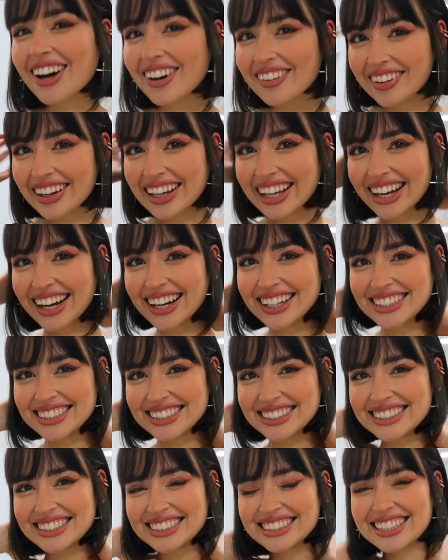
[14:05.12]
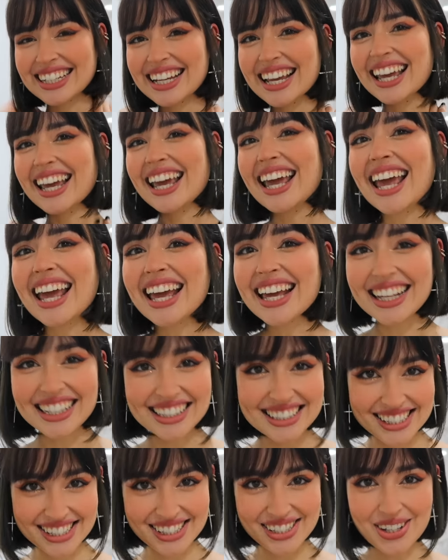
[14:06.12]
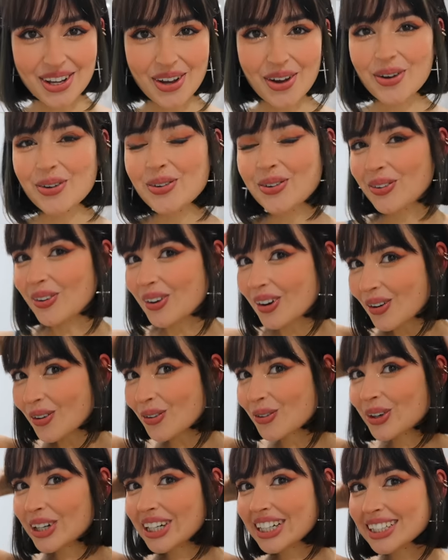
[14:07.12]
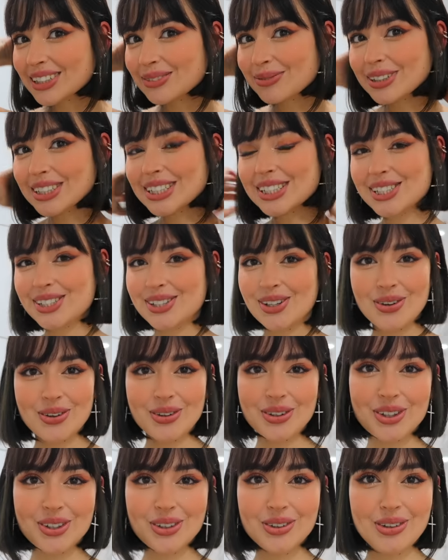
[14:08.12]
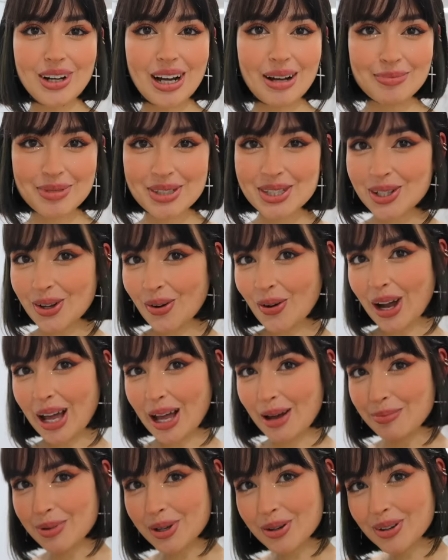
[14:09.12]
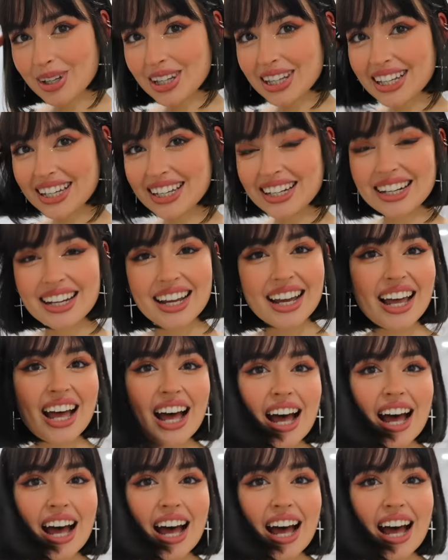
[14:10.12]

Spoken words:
Oh my gosh, it's so weird but so cute. I'm so happy with it.